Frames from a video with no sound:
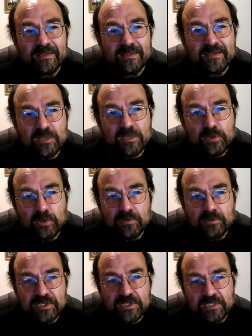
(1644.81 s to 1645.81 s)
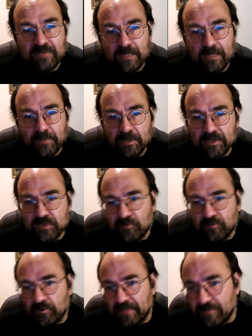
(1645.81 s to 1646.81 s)
So not just developing our
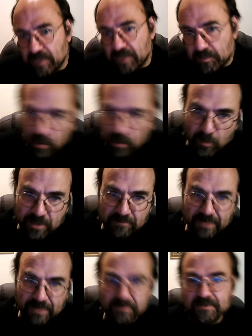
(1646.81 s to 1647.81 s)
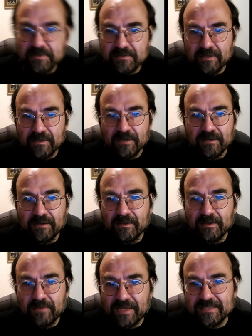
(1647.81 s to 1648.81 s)
stronger areas, but our weaker areas,
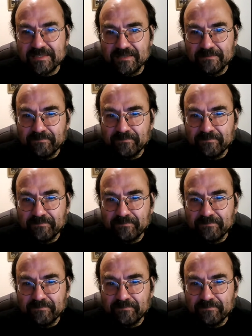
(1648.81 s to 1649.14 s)
and that's